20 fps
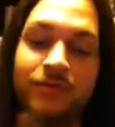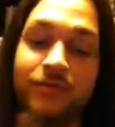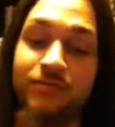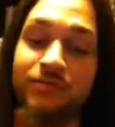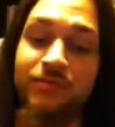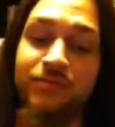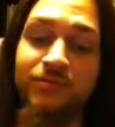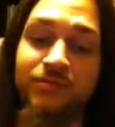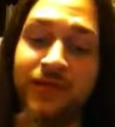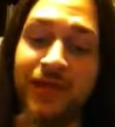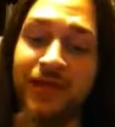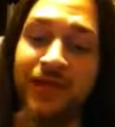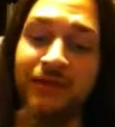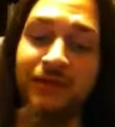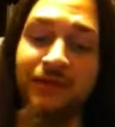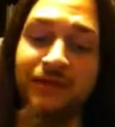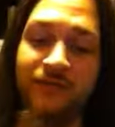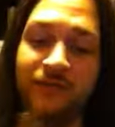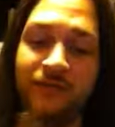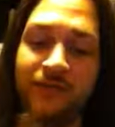I'm taking
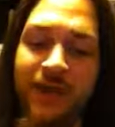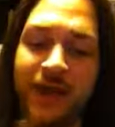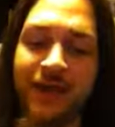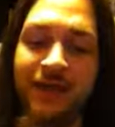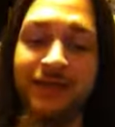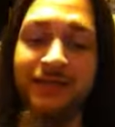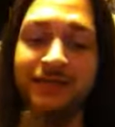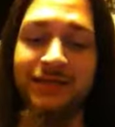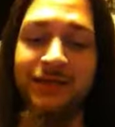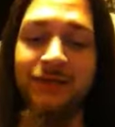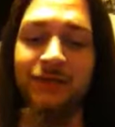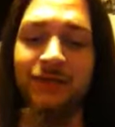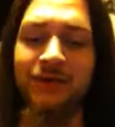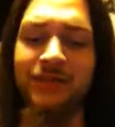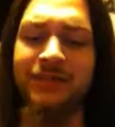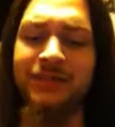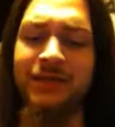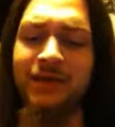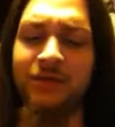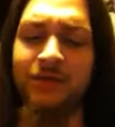this from the back because I don't
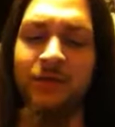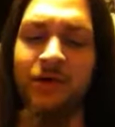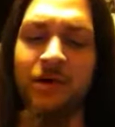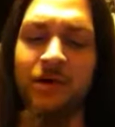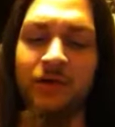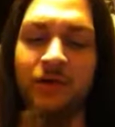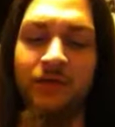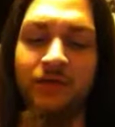want to say it wrong,